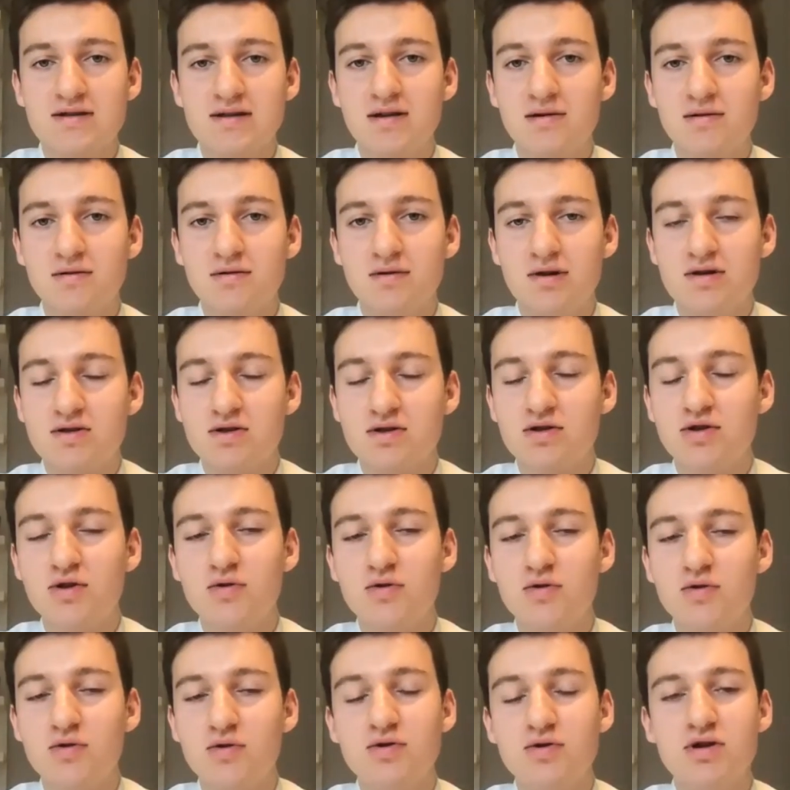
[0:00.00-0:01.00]
and there's a
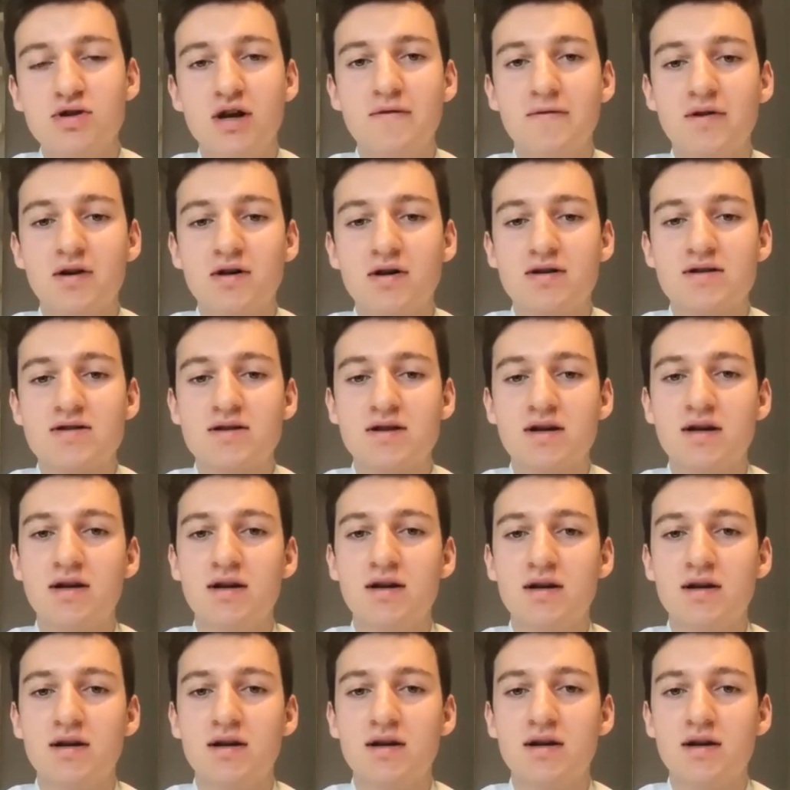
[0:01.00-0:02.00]
huge influx
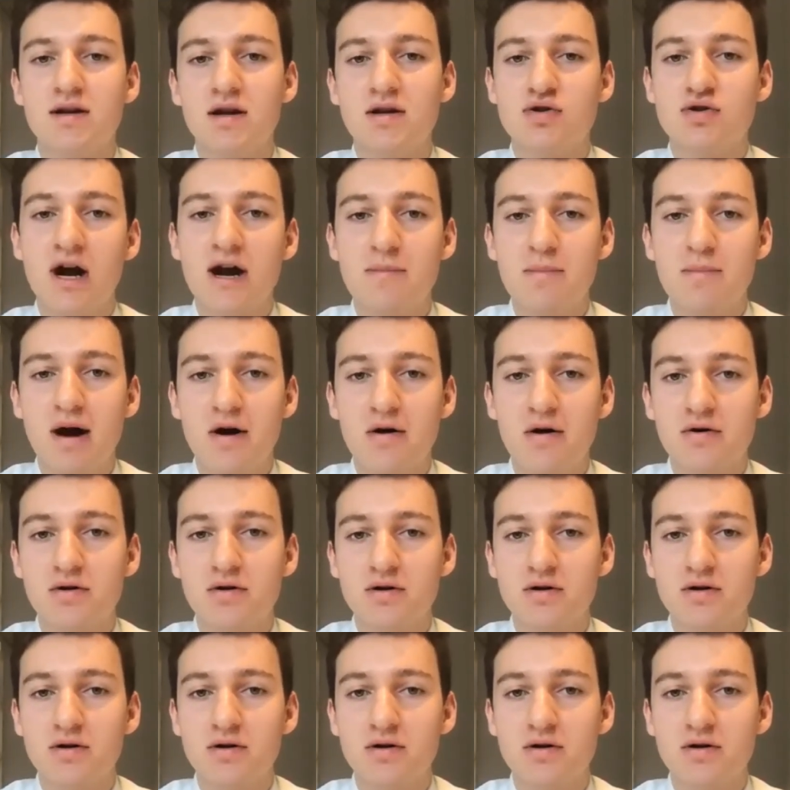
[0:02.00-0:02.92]
in dry powder